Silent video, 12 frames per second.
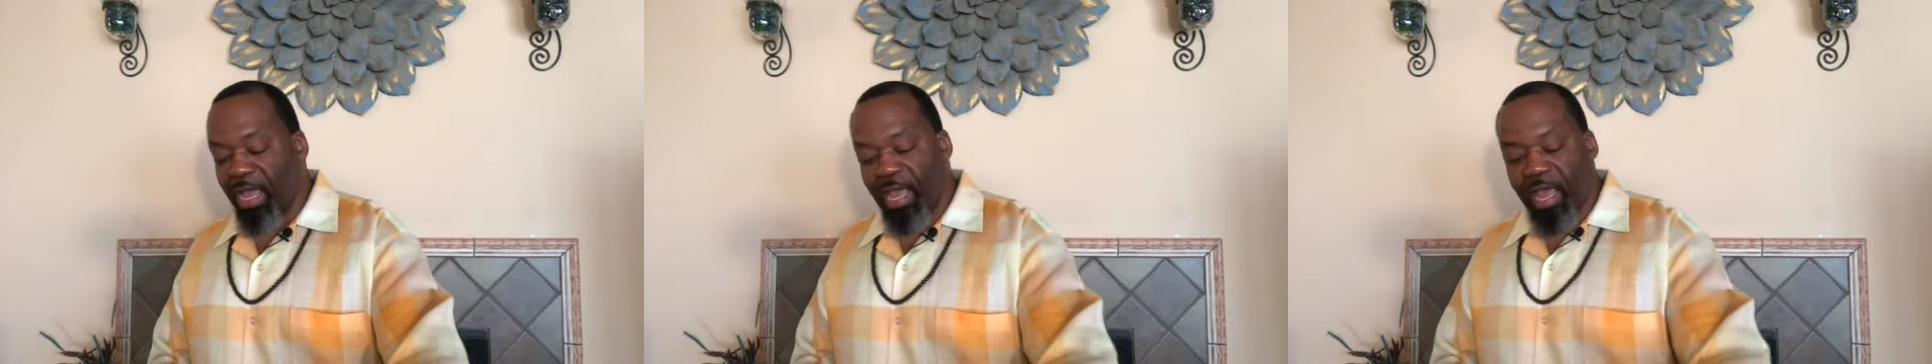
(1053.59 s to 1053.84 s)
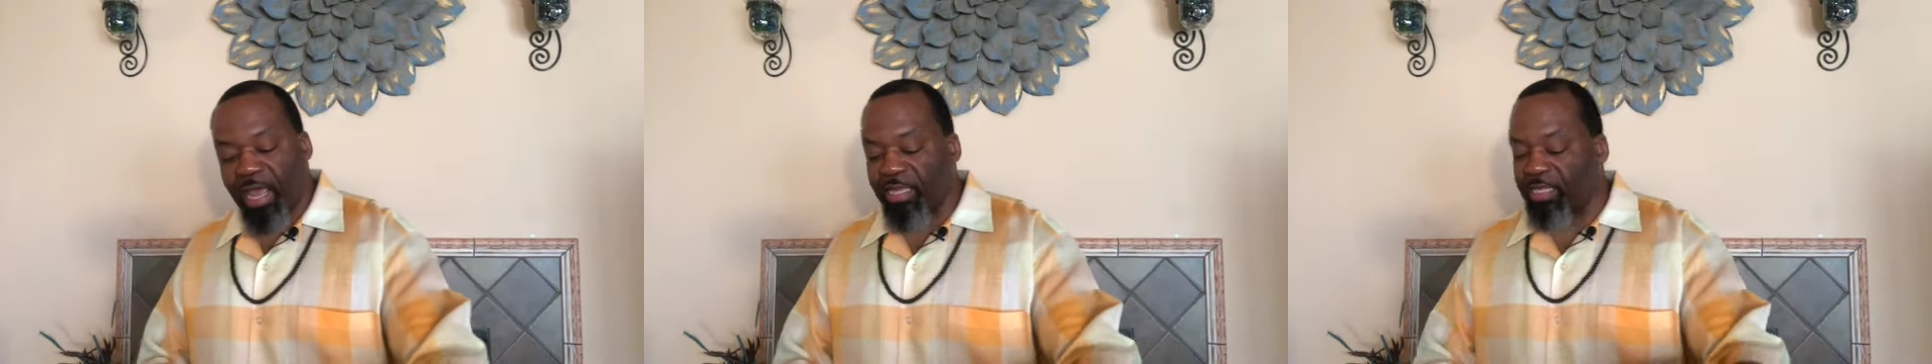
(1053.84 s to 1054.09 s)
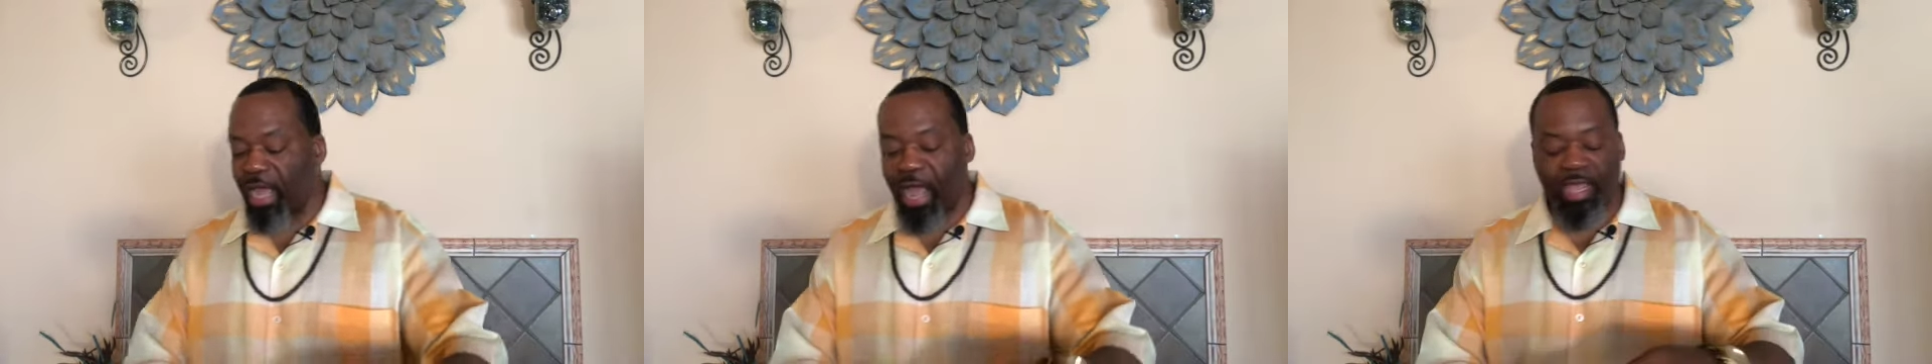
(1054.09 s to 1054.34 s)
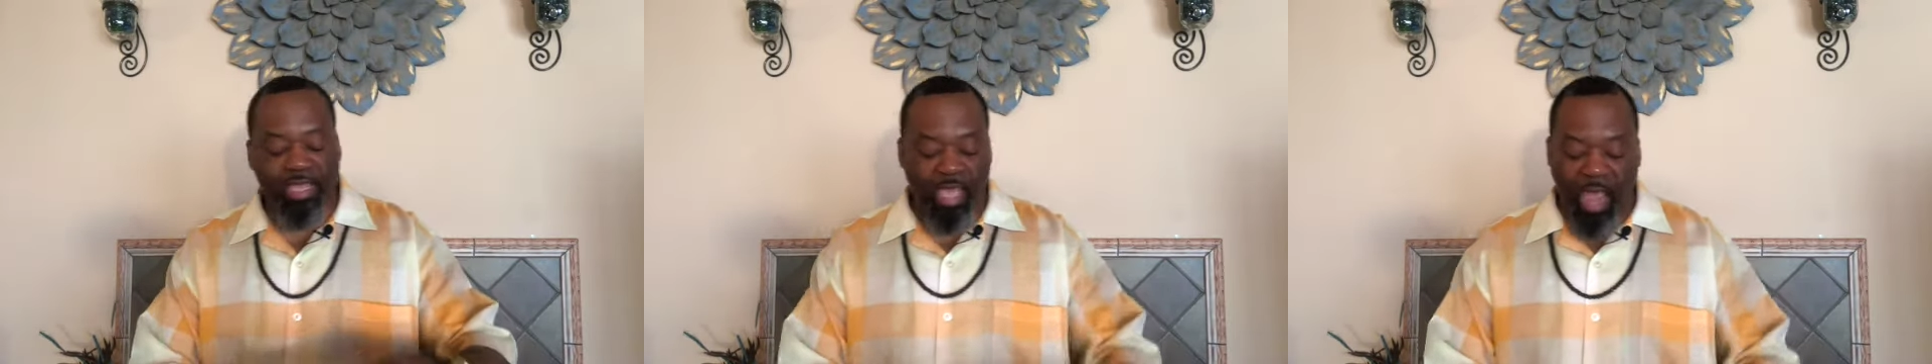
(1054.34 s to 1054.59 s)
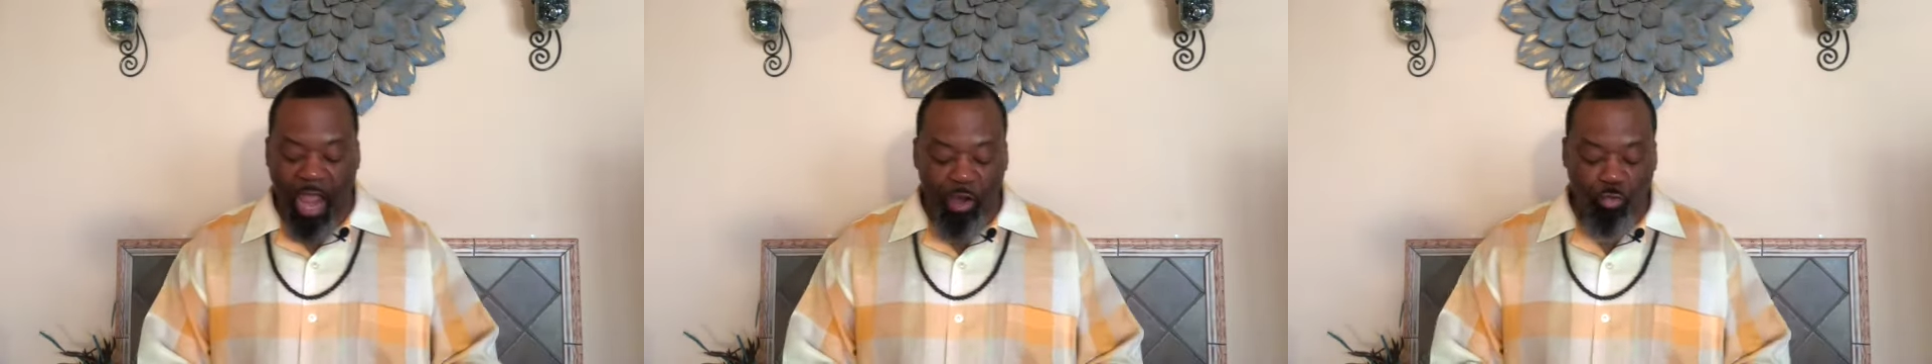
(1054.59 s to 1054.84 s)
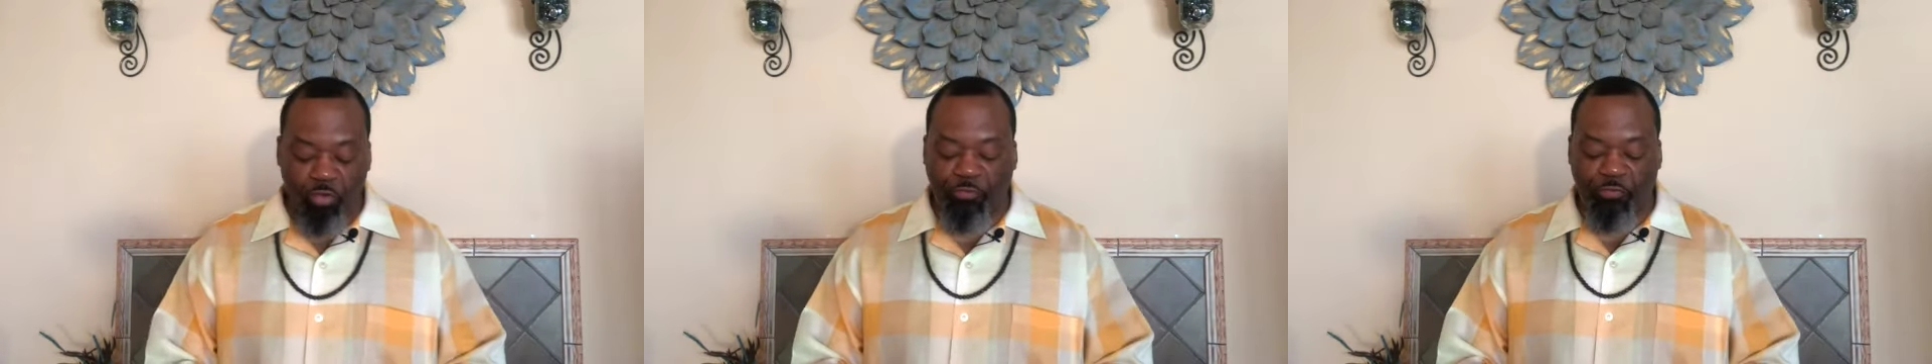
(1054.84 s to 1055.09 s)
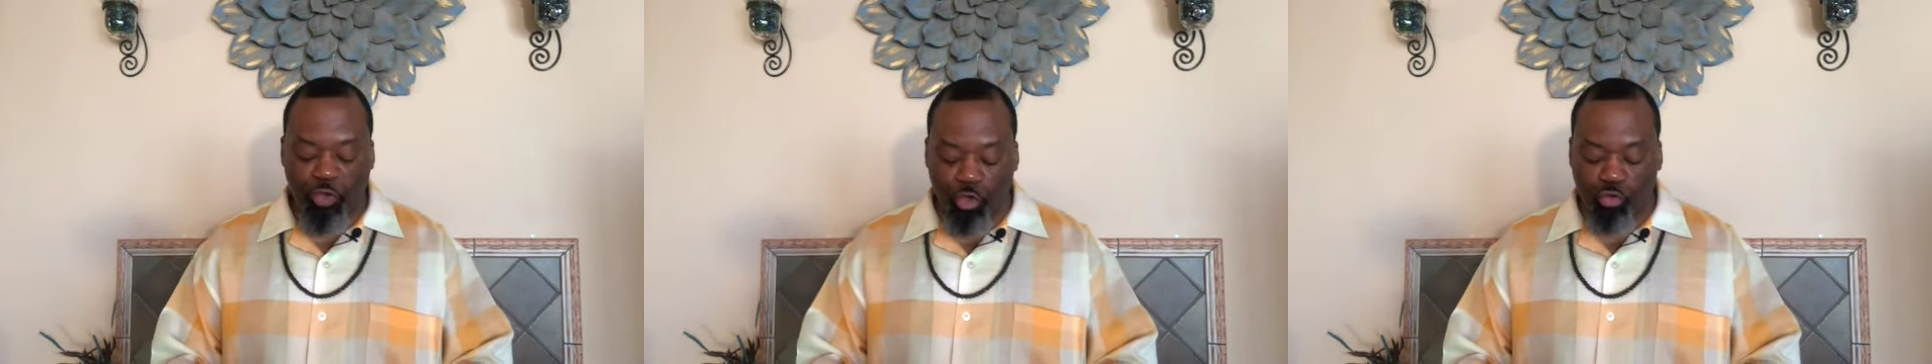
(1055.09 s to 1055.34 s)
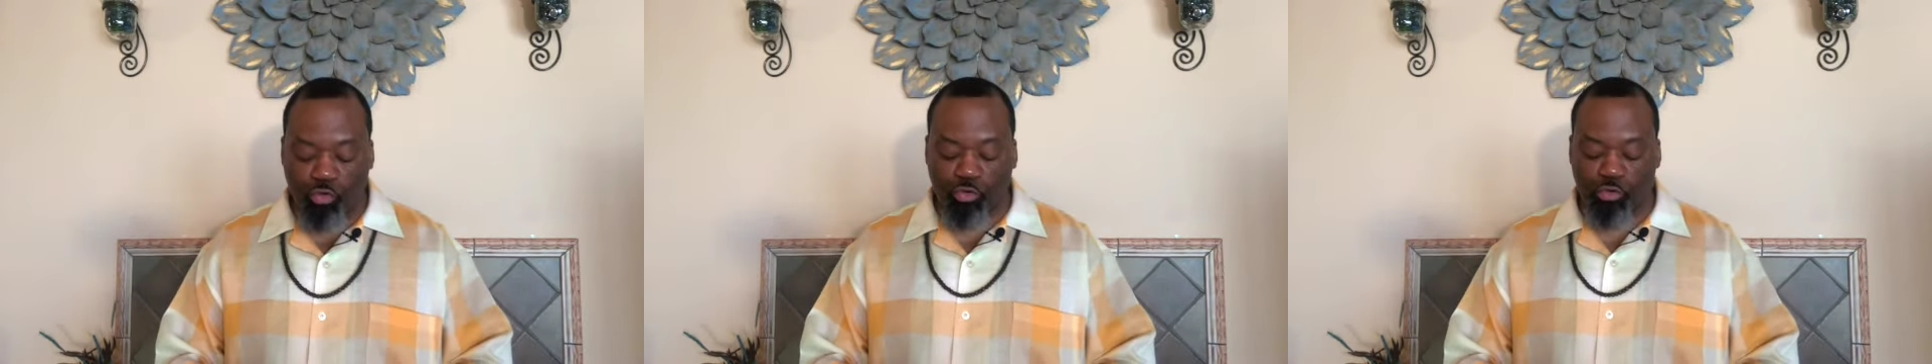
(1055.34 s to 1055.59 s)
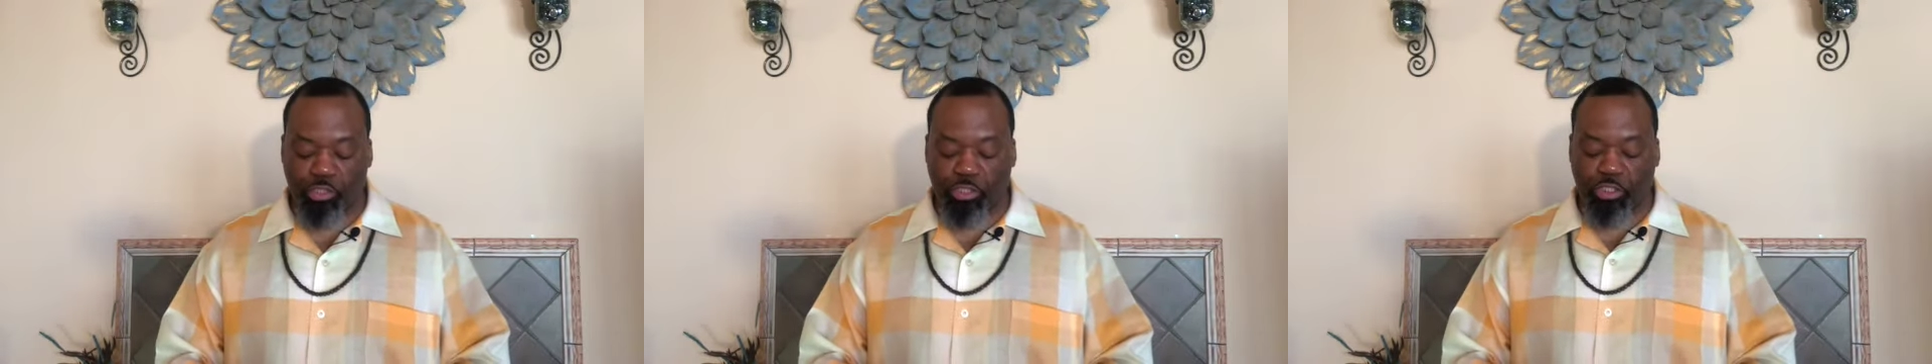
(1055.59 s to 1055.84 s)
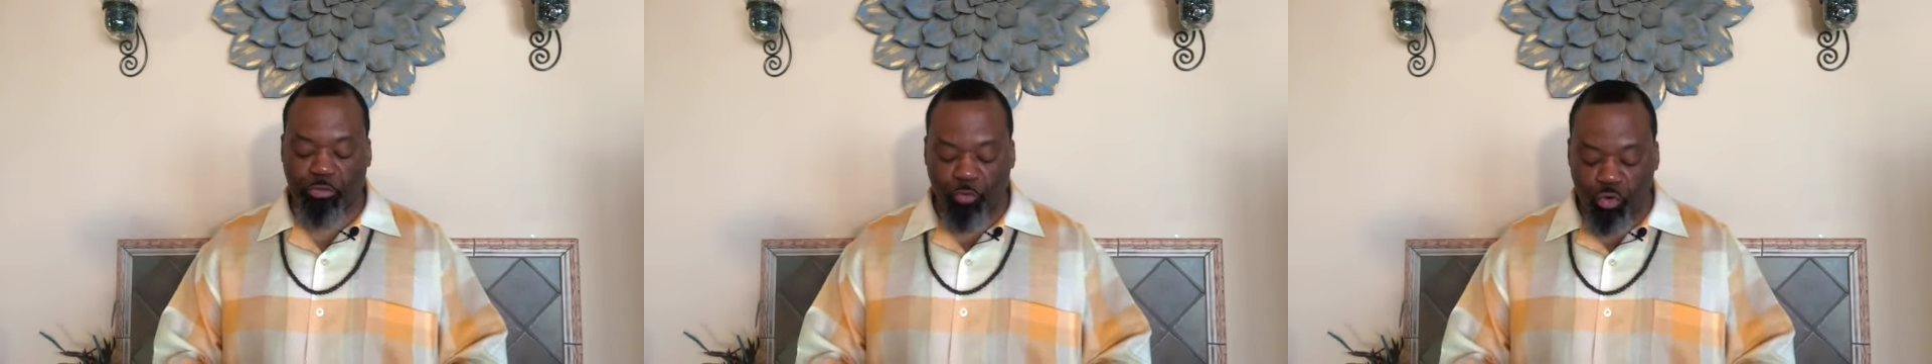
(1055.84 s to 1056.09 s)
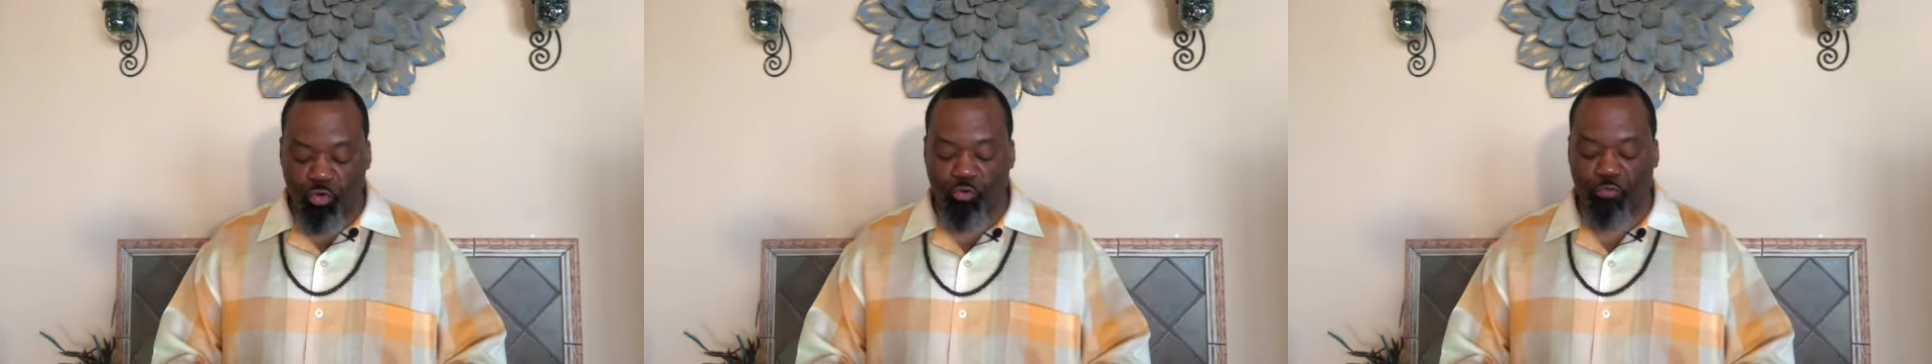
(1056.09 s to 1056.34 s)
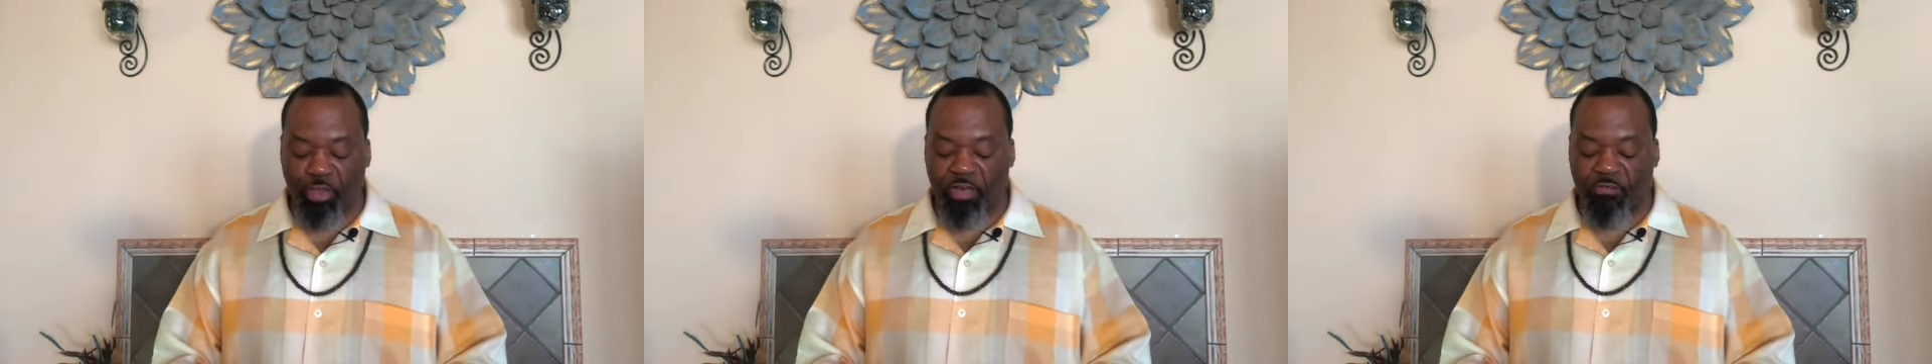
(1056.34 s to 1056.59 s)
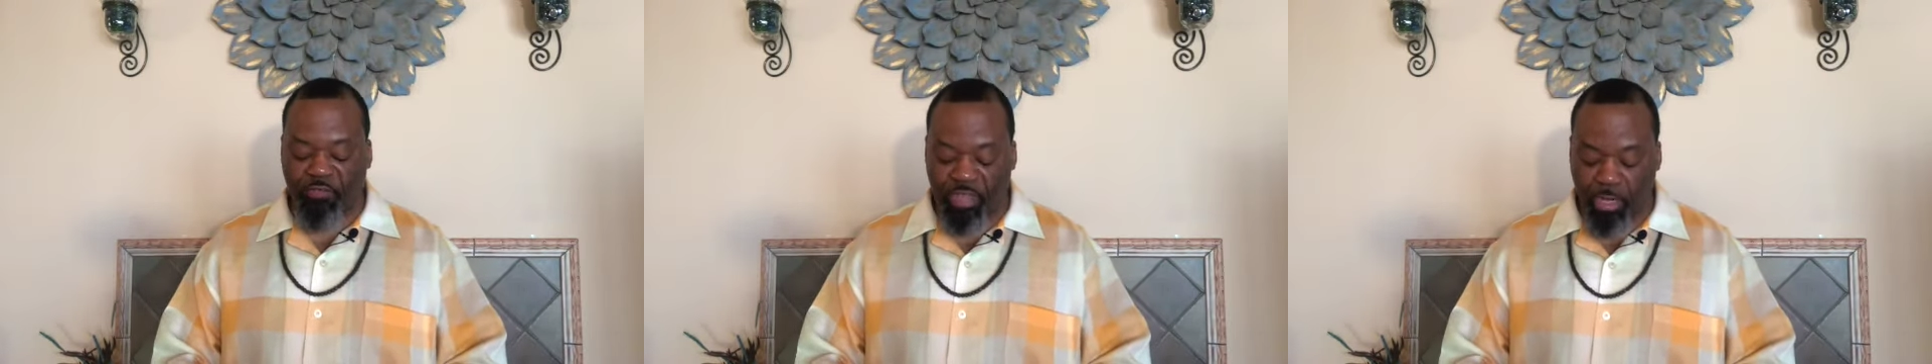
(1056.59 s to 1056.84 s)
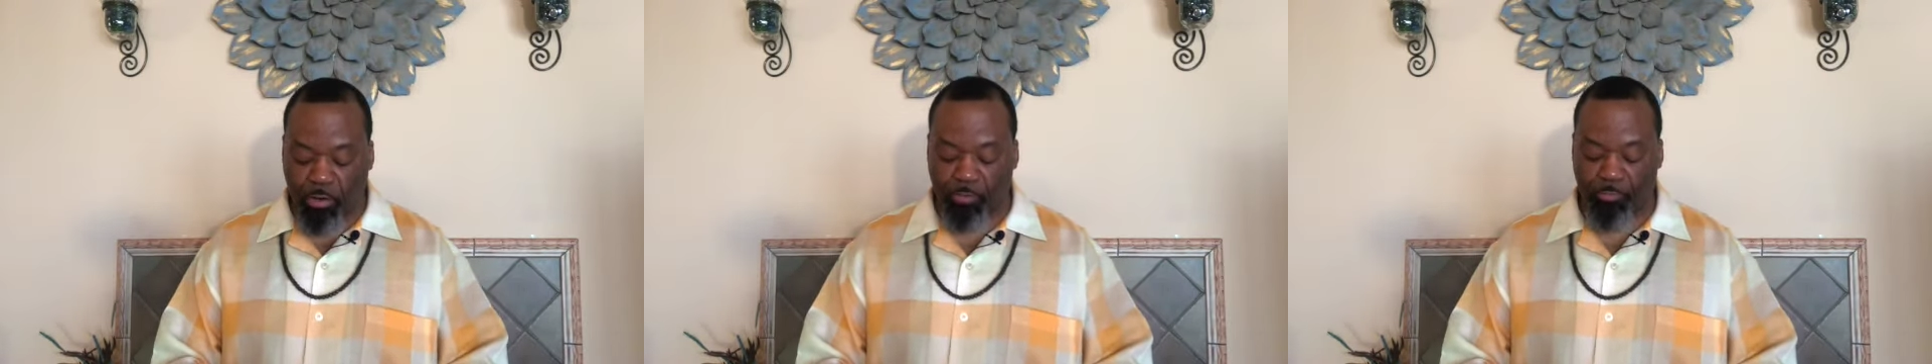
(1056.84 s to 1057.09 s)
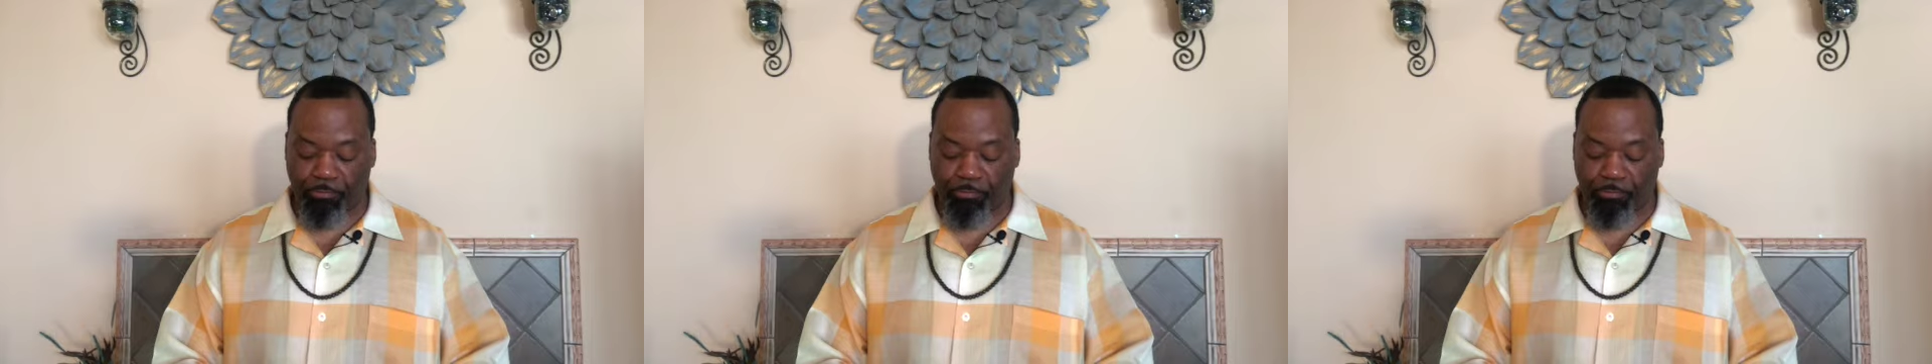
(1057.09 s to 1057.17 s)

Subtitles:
I refuse to move in fear.